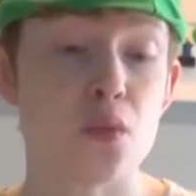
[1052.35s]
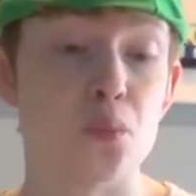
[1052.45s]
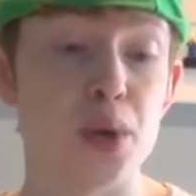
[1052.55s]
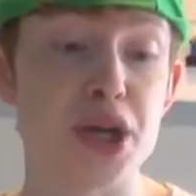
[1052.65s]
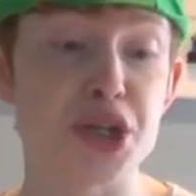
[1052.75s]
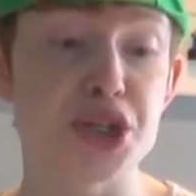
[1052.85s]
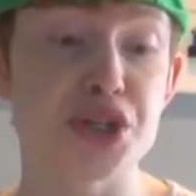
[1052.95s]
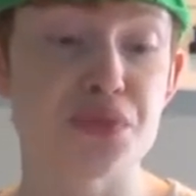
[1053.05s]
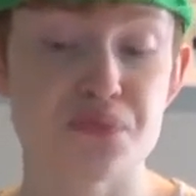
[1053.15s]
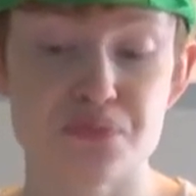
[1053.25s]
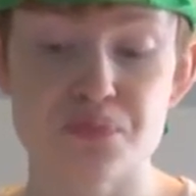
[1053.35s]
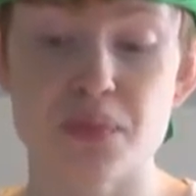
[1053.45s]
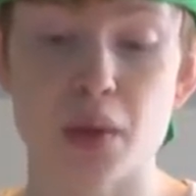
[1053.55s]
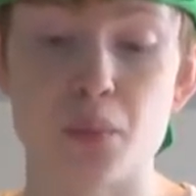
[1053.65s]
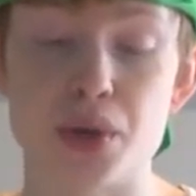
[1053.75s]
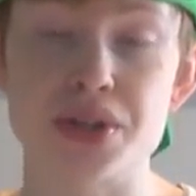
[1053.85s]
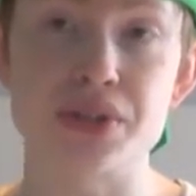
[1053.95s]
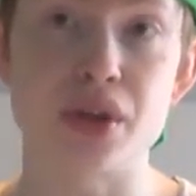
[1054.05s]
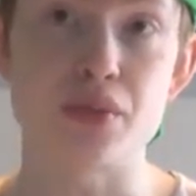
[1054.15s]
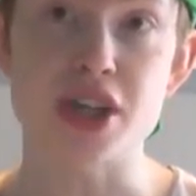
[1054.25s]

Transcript: which were, you know,